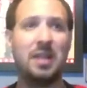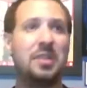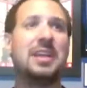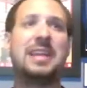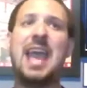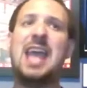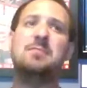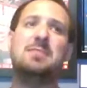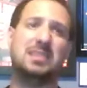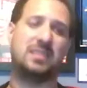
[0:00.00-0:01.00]
The
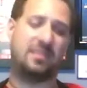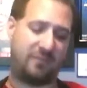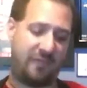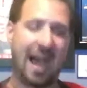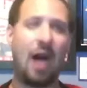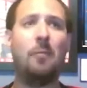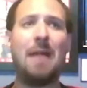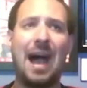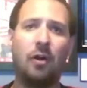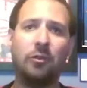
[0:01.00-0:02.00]
game is
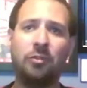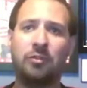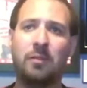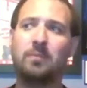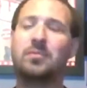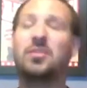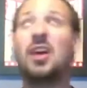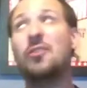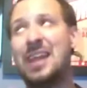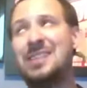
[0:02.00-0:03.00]
foul-mouthed,
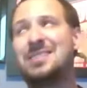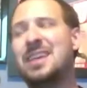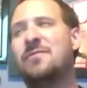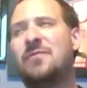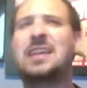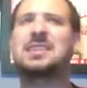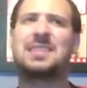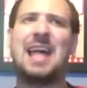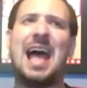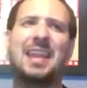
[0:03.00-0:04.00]
though they did fix
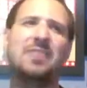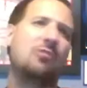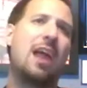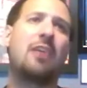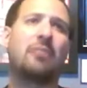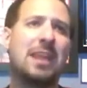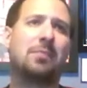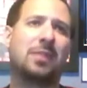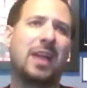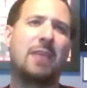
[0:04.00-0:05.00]
that in the rare
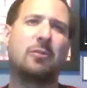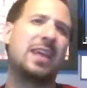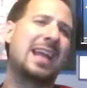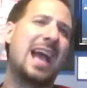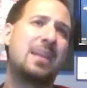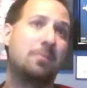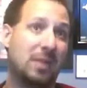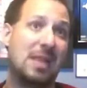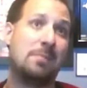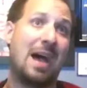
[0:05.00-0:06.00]
replay where they kind of
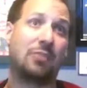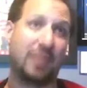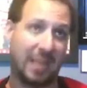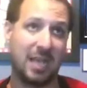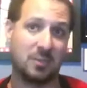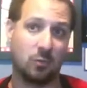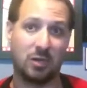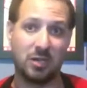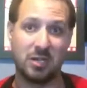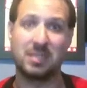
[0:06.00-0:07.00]
bleep out the cuss
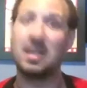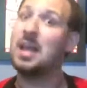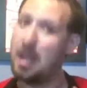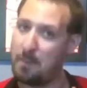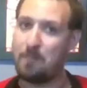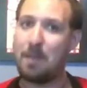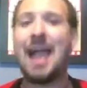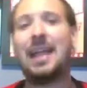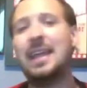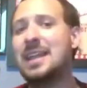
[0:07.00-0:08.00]
words. But
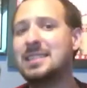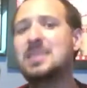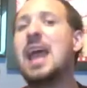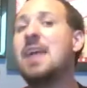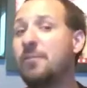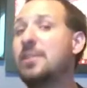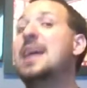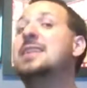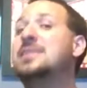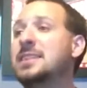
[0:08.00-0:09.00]
back in its day for the
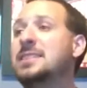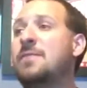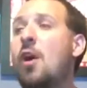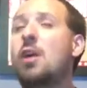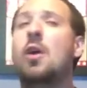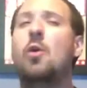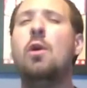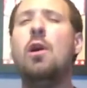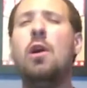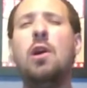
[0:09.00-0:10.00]
N64,
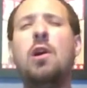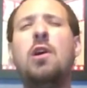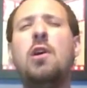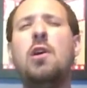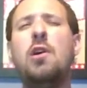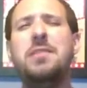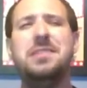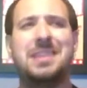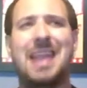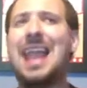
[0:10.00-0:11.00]
woo,
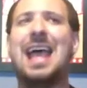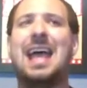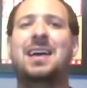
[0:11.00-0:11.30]
Nelly!